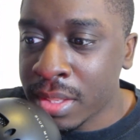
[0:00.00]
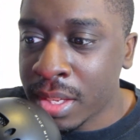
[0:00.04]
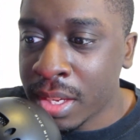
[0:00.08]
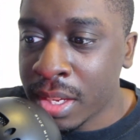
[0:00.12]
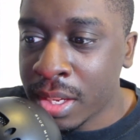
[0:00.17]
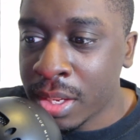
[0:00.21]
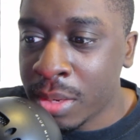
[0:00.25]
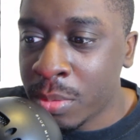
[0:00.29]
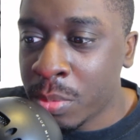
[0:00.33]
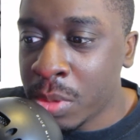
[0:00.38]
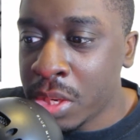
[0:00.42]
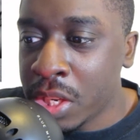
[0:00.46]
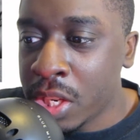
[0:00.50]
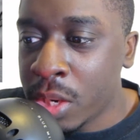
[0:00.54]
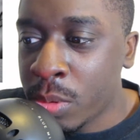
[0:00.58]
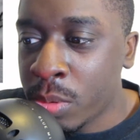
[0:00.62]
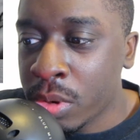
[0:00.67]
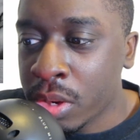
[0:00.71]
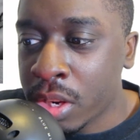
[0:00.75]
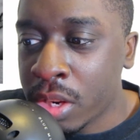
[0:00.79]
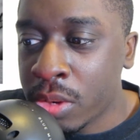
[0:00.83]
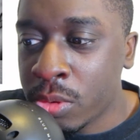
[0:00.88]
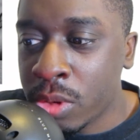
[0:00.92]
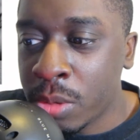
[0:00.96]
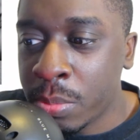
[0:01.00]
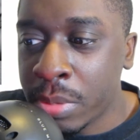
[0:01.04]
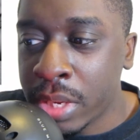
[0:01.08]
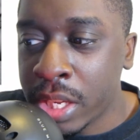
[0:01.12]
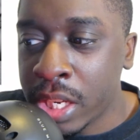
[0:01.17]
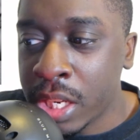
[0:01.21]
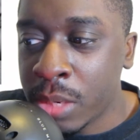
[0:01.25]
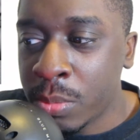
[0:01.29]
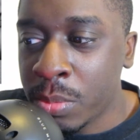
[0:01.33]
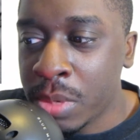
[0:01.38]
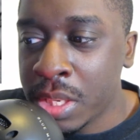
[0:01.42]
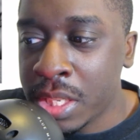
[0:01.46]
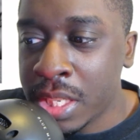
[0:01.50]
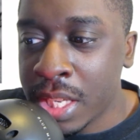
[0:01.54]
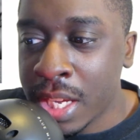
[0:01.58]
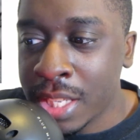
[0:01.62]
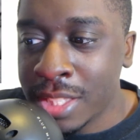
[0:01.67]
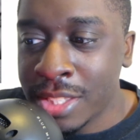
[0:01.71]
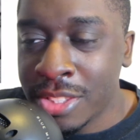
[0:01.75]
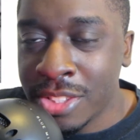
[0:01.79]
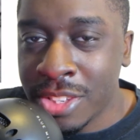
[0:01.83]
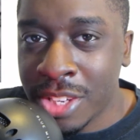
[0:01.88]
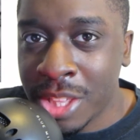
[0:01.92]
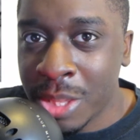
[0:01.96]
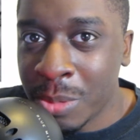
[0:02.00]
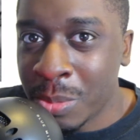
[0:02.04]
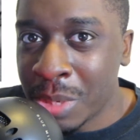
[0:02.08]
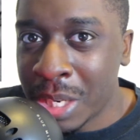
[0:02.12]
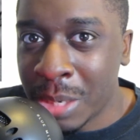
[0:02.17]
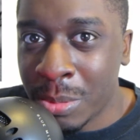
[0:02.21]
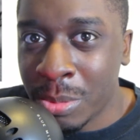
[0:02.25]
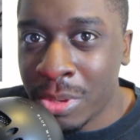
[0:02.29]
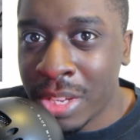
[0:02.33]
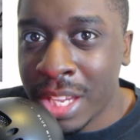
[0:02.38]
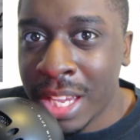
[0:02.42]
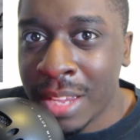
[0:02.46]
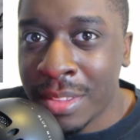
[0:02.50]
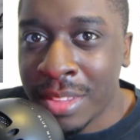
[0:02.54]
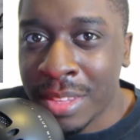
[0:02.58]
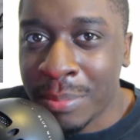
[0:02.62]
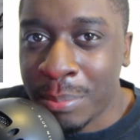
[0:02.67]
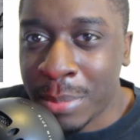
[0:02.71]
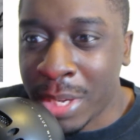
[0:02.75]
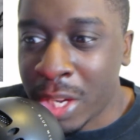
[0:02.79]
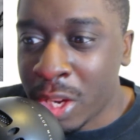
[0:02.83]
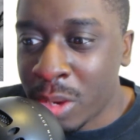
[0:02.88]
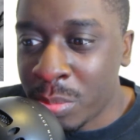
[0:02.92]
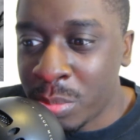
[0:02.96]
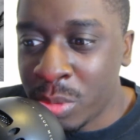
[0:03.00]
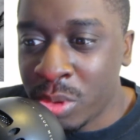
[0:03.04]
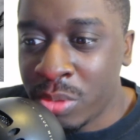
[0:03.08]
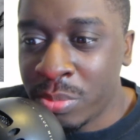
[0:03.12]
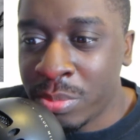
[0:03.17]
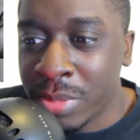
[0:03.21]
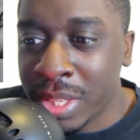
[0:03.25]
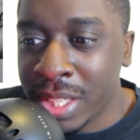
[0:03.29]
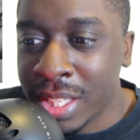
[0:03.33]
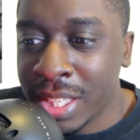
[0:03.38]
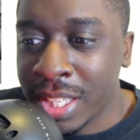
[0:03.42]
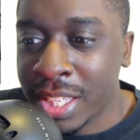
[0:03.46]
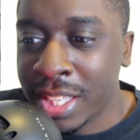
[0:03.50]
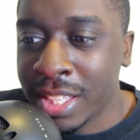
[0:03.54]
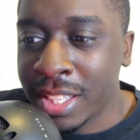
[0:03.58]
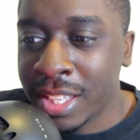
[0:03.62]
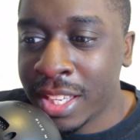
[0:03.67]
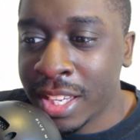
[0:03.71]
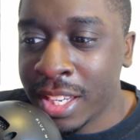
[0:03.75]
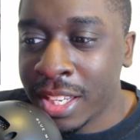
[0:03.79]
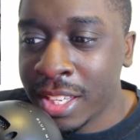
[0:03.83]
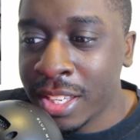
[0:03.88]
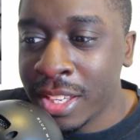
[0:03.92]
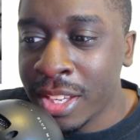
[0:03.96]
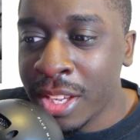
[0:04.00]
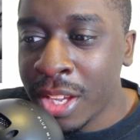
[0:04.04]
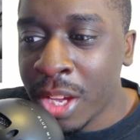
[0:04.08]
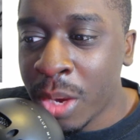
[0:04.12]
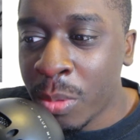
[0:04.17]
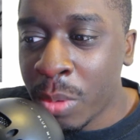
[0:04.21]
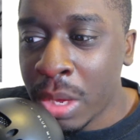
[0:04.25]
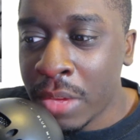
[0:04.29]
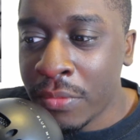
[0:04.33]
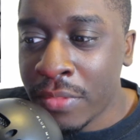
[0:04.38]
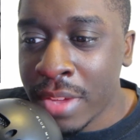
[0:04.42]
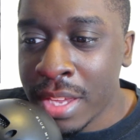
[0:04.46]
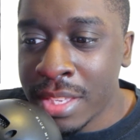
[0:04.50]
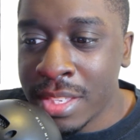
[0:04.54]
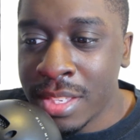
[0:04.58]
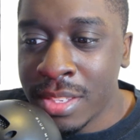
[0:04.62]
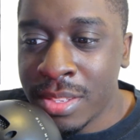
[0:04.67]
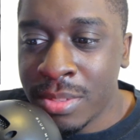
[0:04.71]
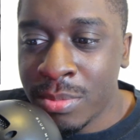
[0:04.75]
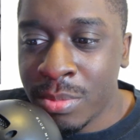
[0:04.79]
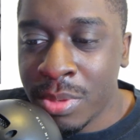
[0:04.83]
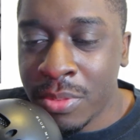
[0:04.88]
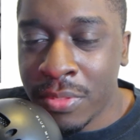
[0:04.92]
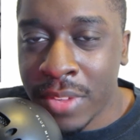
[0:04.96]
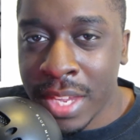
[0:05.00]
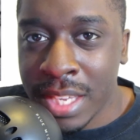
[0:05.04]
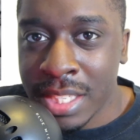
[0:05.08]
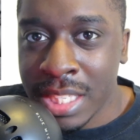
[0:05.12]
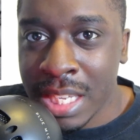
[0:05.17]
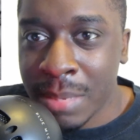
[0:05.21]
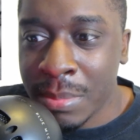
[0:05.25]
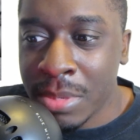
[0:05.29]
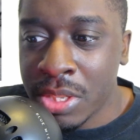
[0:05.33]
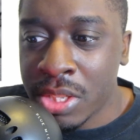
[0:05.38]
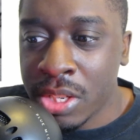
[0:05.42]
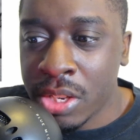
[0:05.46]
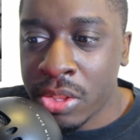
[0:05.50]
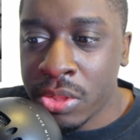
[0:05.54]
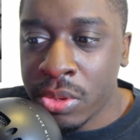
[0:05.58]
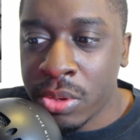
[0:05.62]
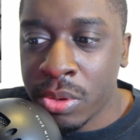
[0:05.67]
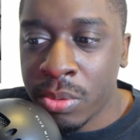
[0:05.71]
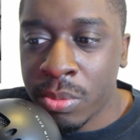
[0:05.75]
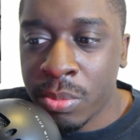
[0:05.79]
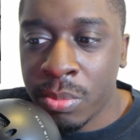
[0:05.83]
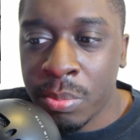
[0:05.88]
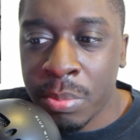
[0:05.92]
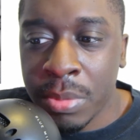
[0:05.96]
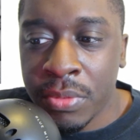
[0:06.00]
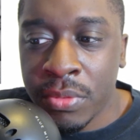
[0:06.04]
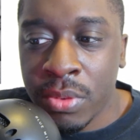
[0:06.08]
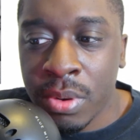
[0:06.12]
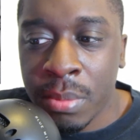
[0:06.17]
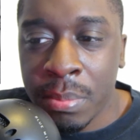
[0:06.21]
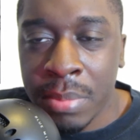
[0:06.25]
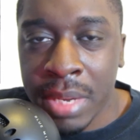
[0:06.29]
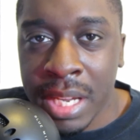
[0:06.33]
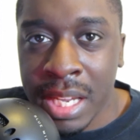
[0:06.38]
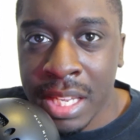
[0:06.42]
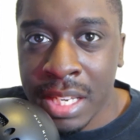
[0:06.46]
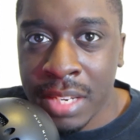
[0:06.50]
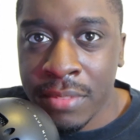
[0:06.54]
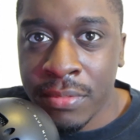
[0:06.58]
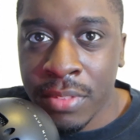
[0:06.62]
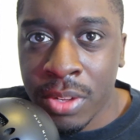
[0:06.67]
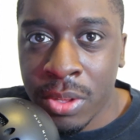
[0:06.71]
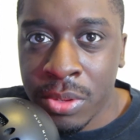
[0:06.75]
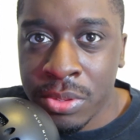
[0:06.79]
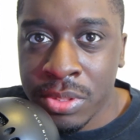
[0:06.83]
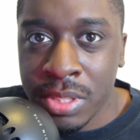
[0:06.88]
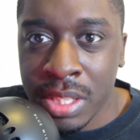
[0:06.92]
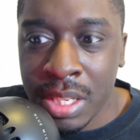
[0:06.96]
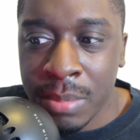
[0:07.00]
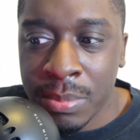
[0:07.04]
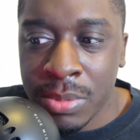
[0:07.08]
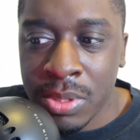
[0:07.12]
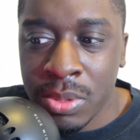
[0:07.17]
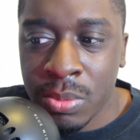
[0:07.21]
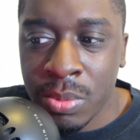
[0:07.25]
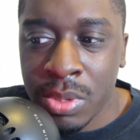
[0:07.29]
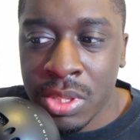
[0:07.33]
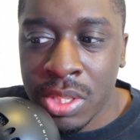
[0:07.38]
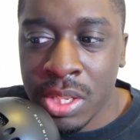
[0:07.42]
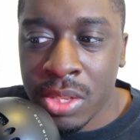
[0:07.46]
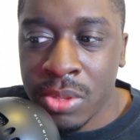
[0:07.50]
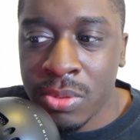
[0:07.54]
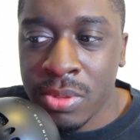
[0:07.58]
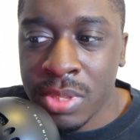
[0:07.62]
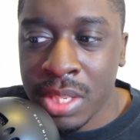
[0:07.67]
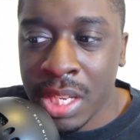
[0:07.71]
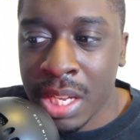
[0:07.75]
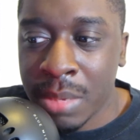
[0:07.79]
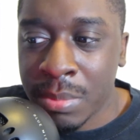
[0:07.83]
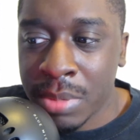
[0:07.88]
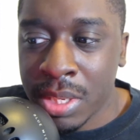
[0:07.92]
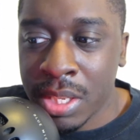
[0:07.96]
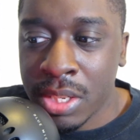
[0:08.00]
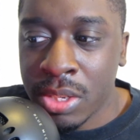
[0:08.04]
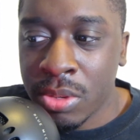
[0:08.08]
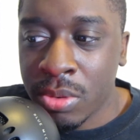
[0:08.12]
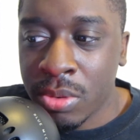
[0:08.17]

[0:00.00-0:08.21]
like, we know we're codependent. We text each other whenever we have a bowel movement. And like, we FaceTime each other before bed and fall asleep to each other's ambient